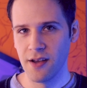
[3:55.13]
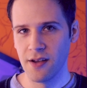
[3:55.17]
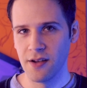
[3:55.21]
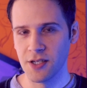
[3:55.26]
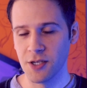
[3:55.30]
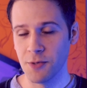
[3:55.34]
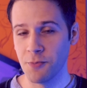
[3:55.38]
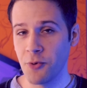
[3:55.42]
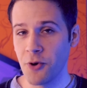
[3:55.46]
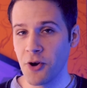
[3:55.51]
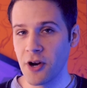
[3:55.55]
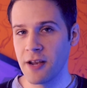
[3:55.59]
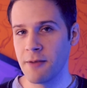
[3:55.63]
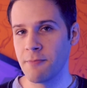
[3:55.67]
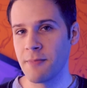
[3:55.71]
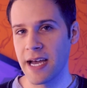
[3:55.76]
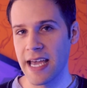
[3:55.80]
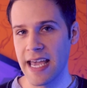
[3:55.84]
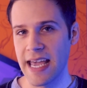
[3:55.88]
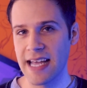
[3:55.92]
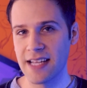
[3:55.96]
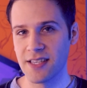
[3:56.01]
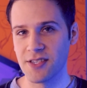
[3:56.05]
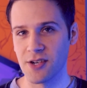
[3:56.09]
to put in my
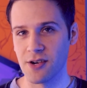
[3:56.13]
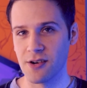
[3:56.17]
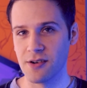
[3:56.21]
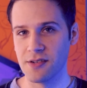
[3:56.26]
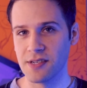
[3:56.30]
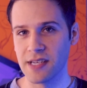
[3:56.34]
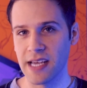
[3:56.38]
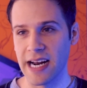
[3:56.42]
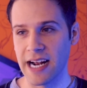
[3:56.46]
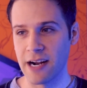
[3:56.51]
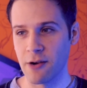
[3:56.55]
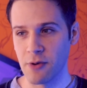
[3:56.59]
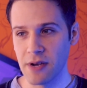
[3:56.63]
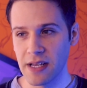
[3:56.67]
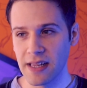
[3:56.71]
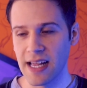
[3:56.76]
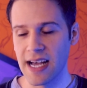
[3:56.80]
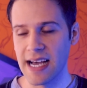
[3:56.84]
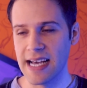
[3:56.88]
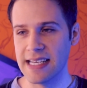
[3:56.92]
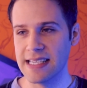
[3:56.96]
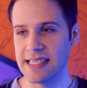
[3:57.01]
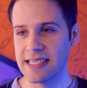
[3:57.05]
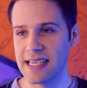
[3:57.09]
answers, and I
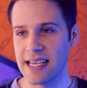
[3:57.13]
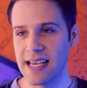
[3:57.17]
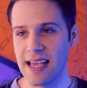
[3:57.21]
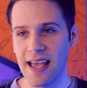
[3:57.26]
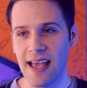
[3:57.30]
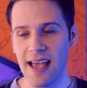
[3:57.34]
realized